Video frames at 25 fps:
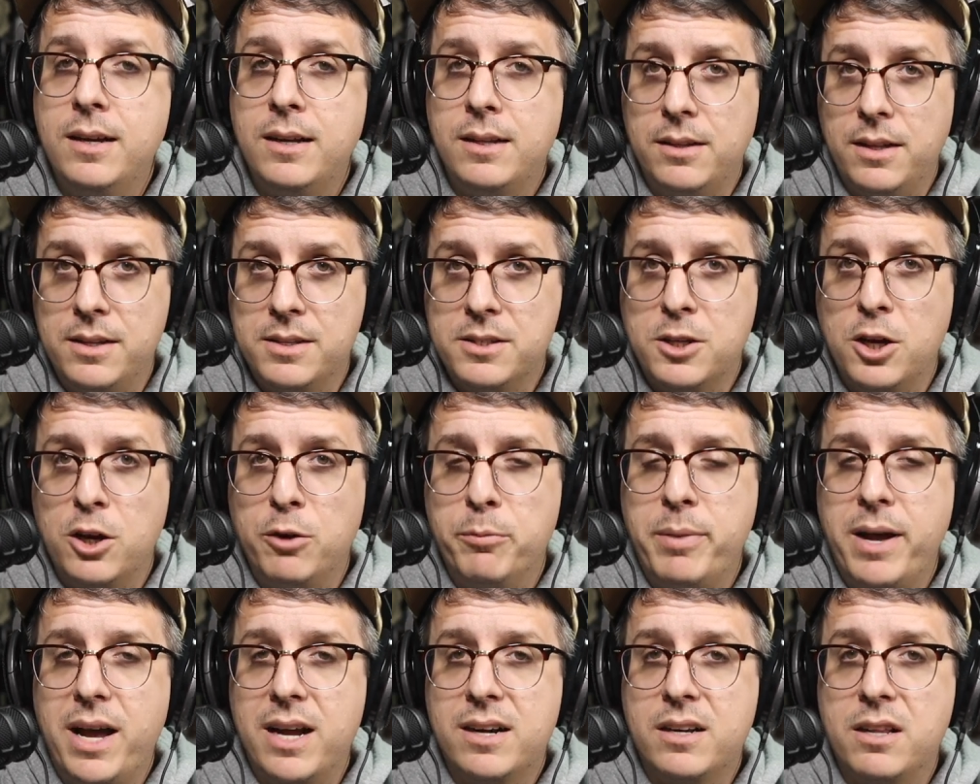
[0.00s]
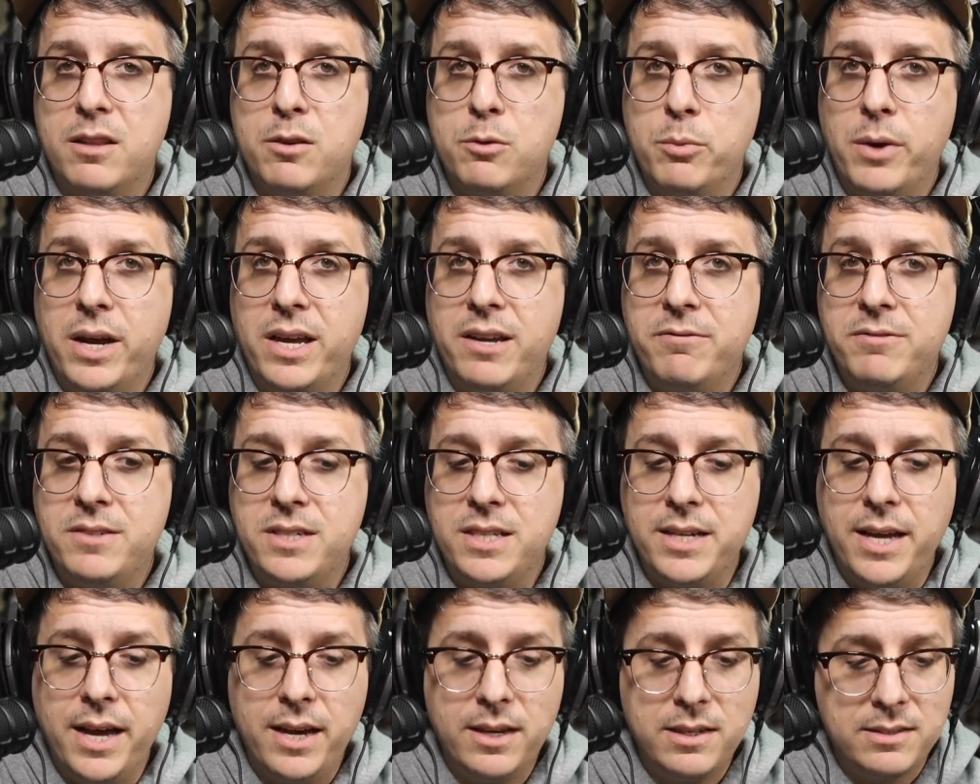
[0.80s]
Let's go back to the Wave
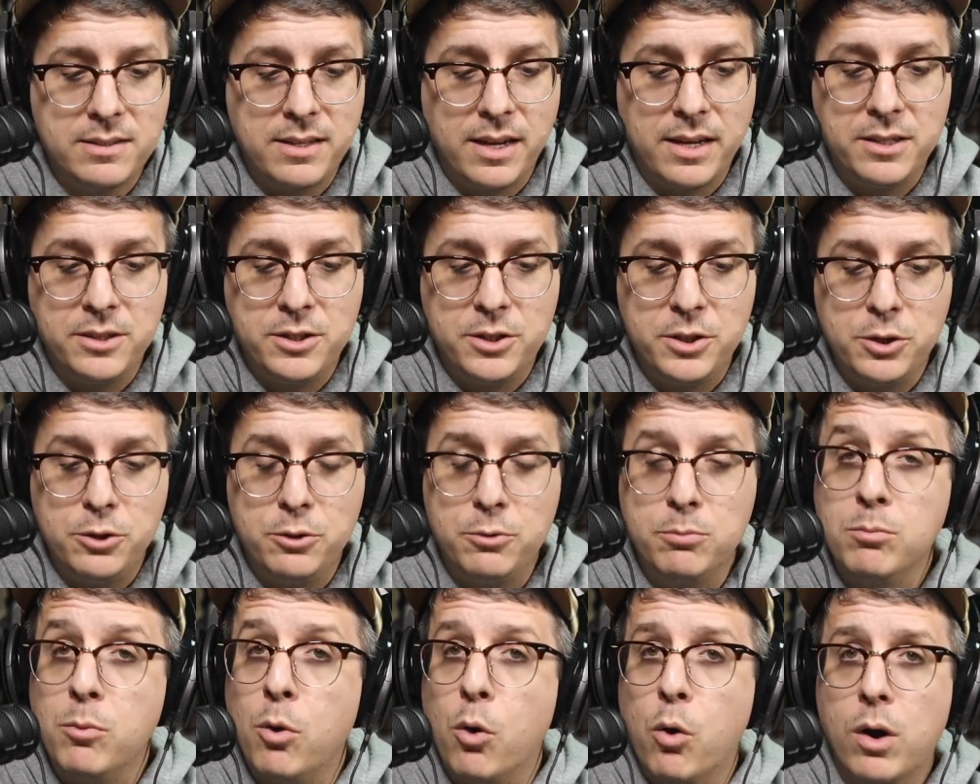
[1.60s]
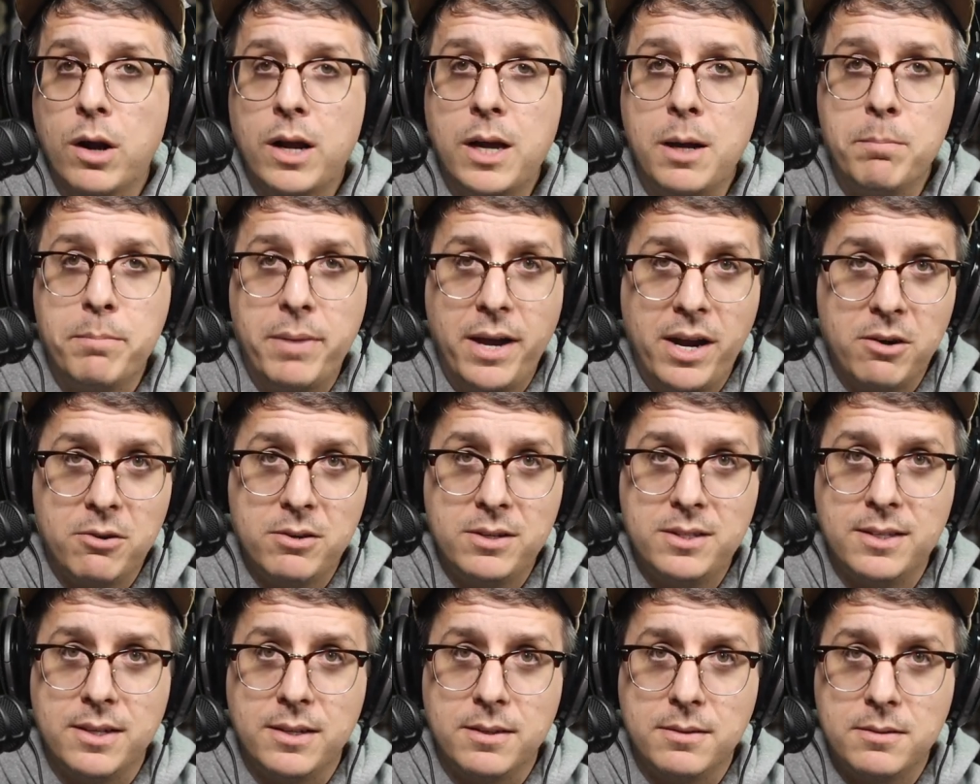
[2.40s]
DX and do more
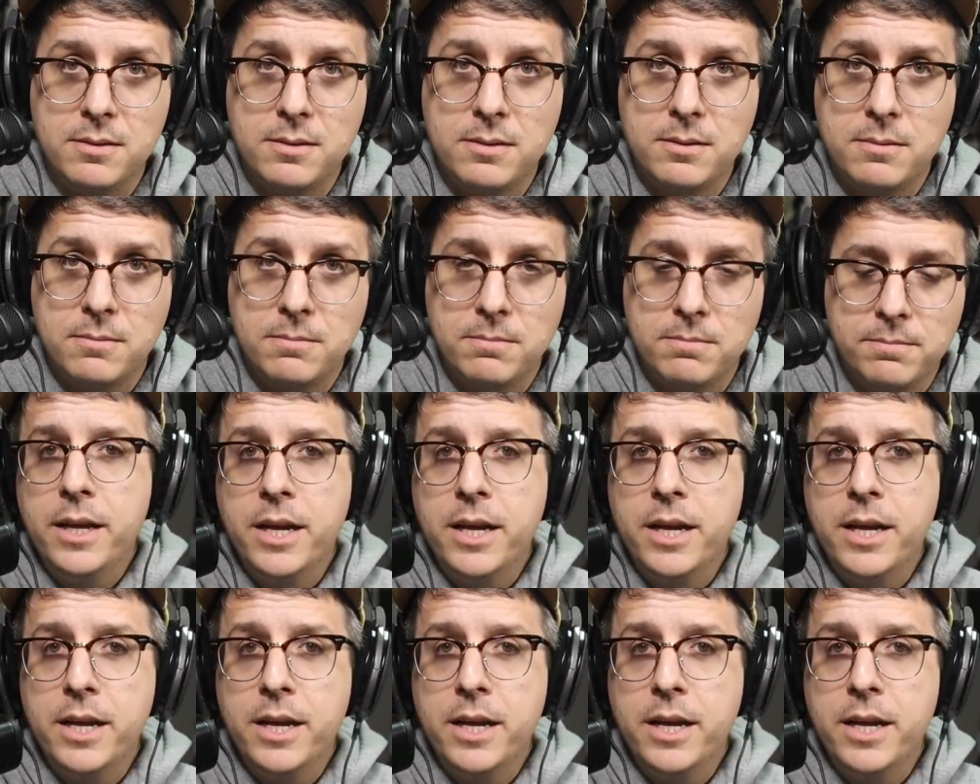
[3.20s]
comparisons.